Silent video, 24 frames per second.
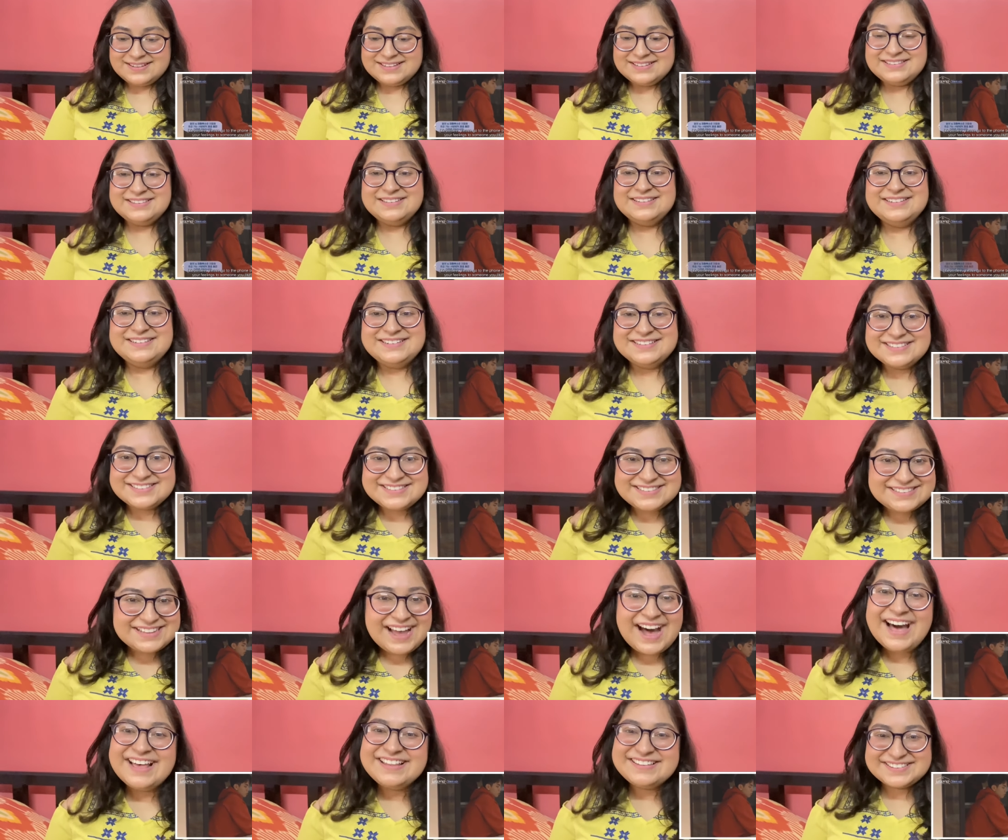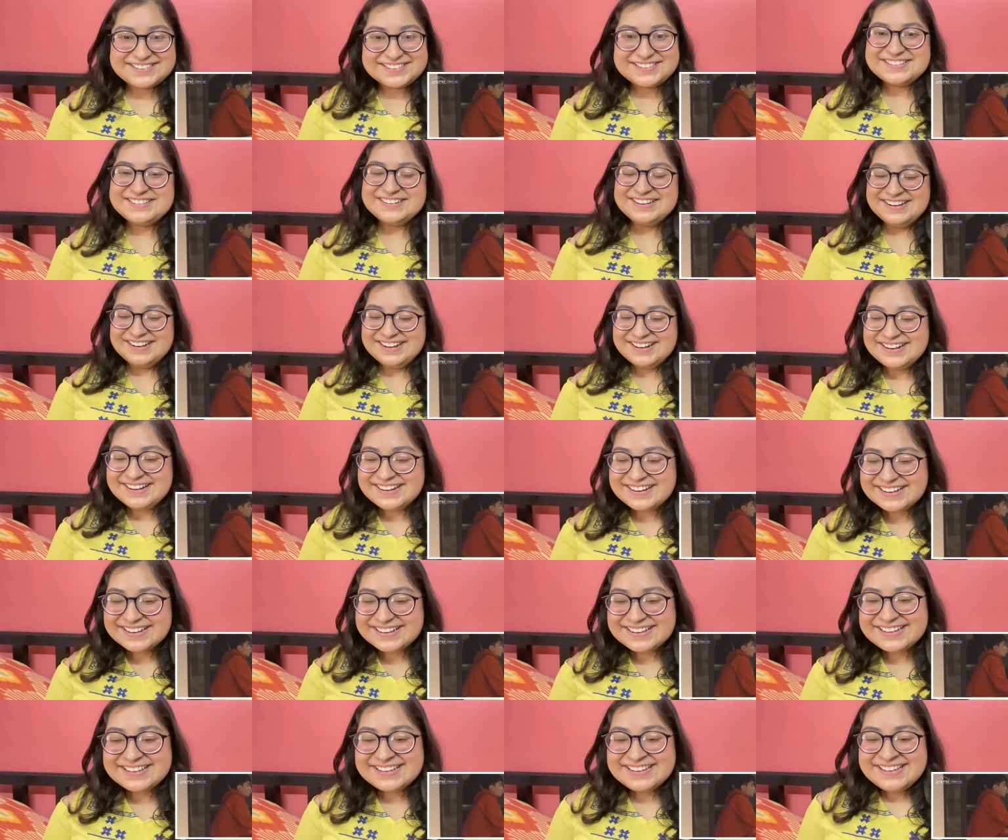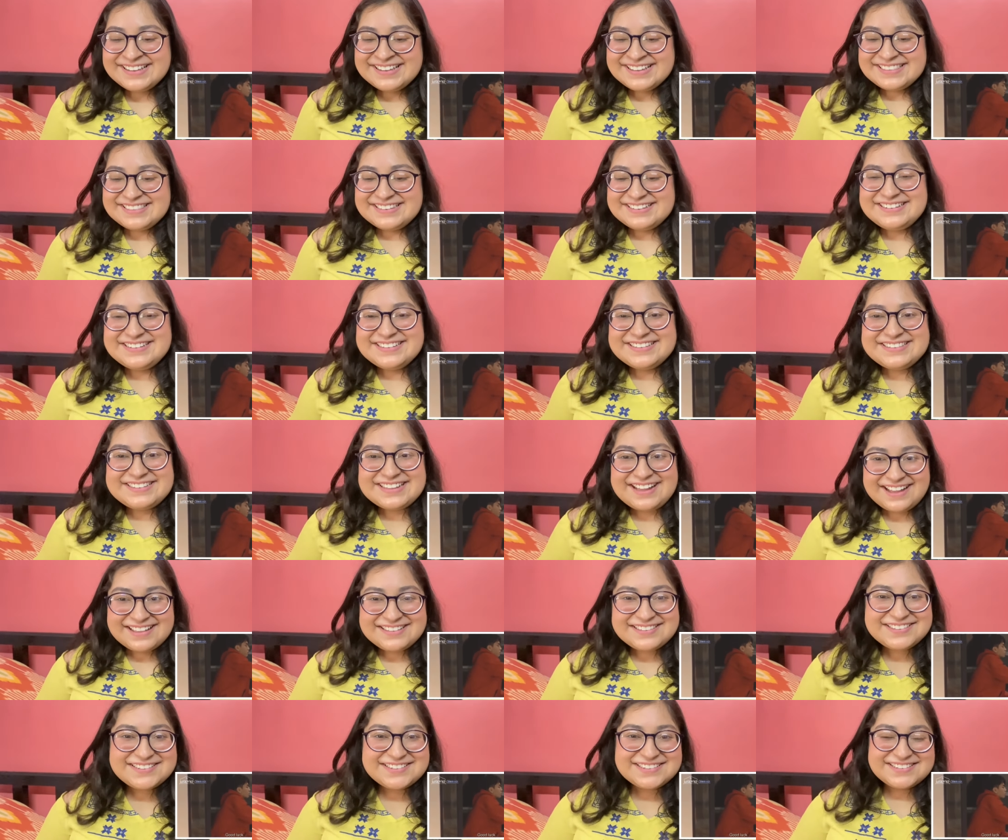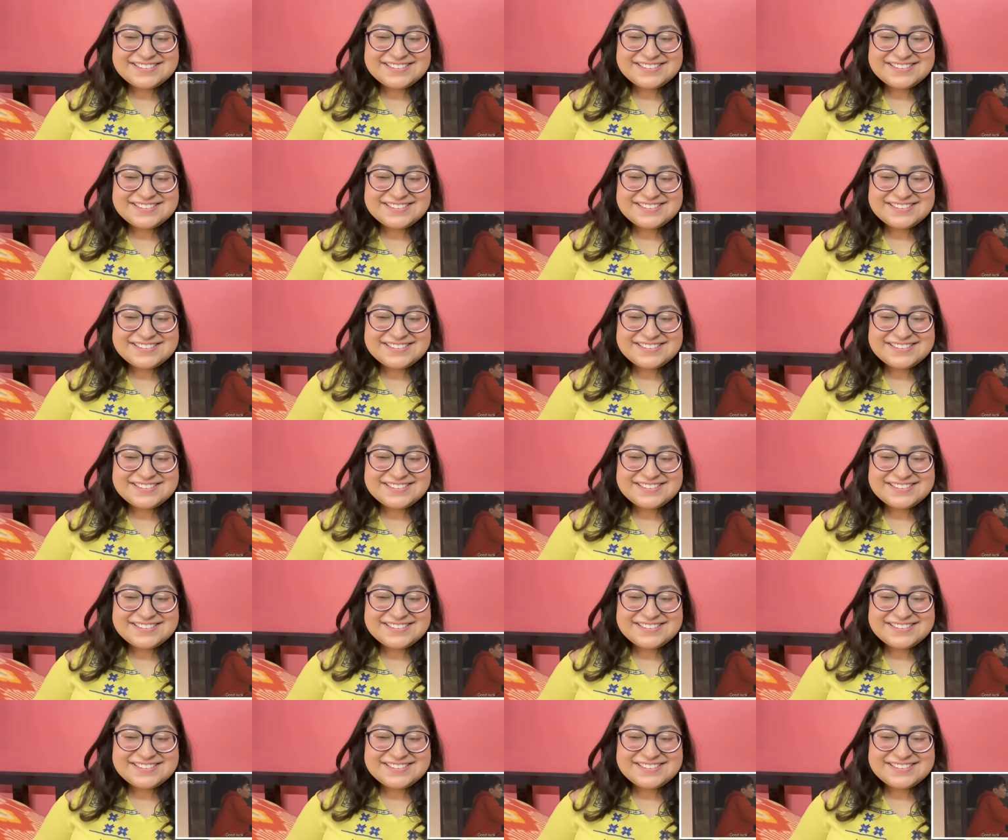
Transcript: The disaster. The disaster